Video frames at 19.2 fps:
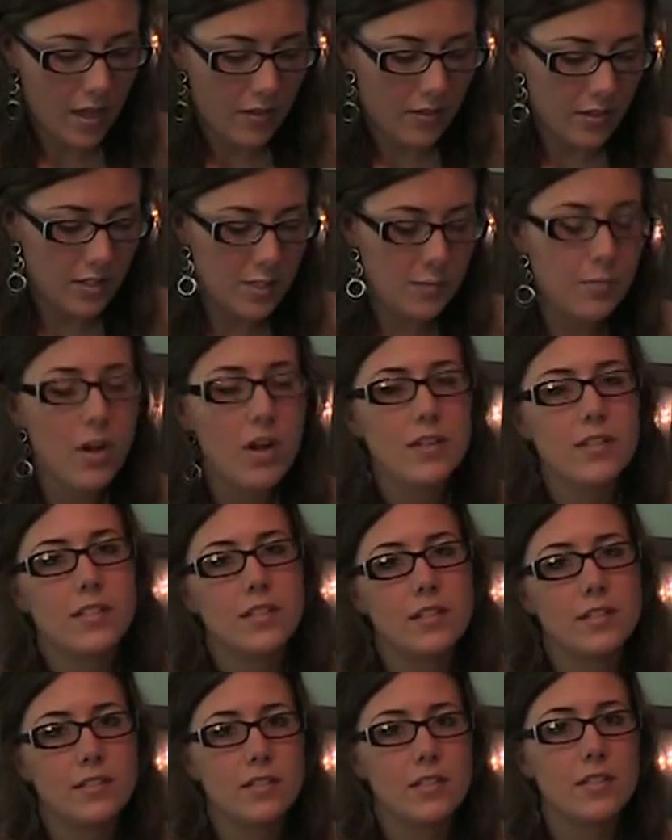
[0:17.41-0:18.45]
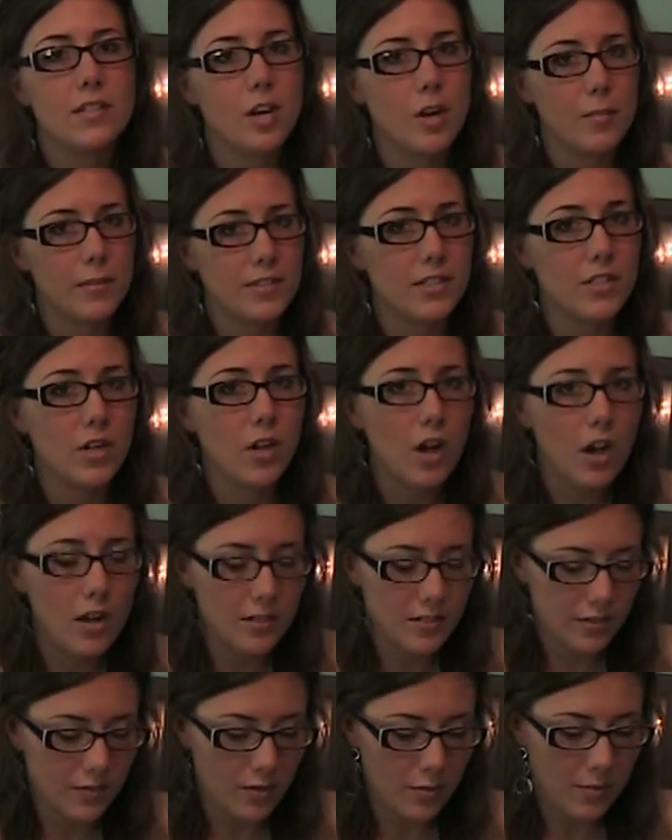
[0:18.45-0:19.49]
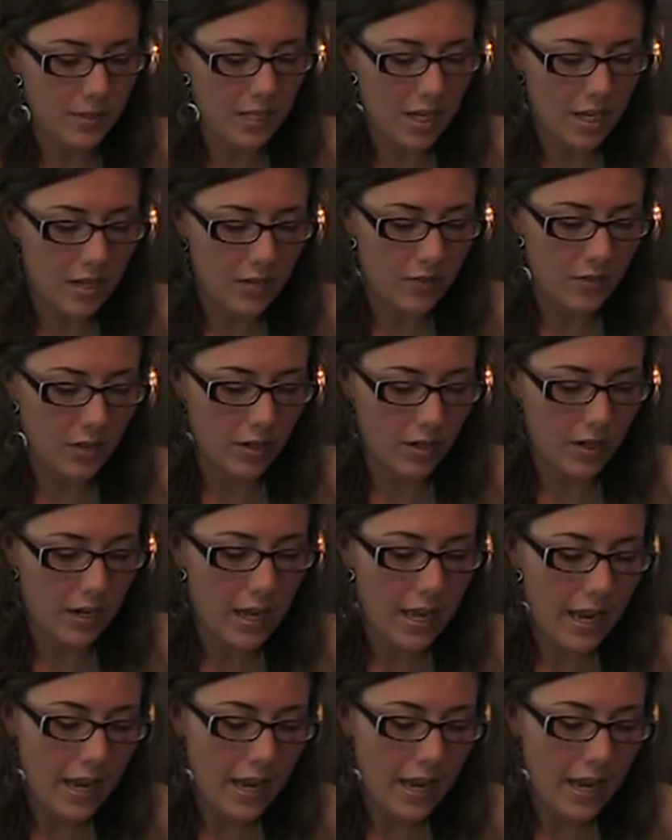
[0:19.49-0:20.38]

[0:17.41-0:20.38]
This process determines the cause of the behavior